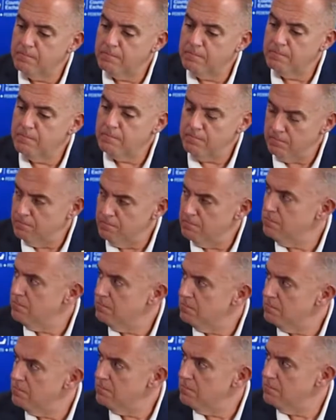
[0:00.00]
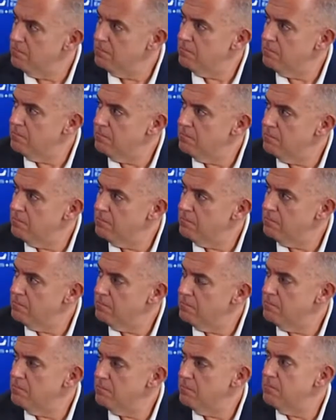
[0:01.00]

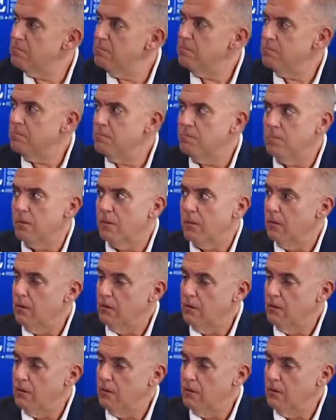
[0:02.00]
(silent)